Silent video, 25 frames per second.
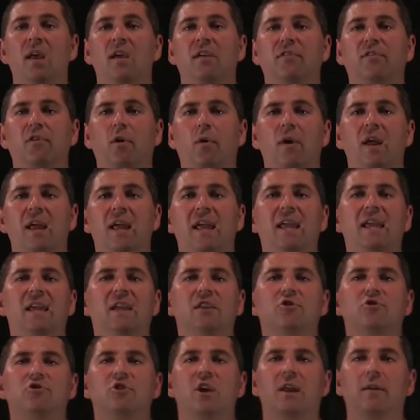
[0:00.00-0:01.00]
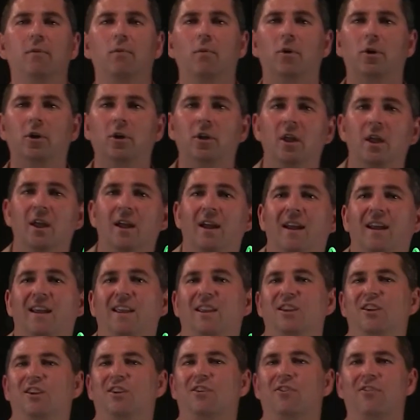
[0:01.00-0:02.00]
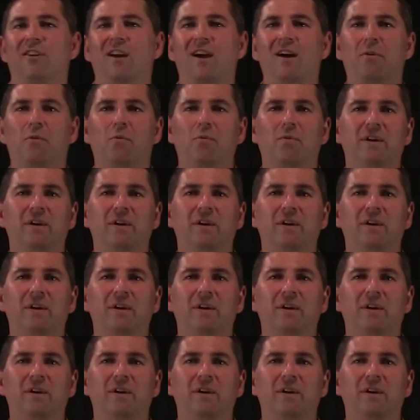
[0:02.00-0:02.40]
So in general, you're not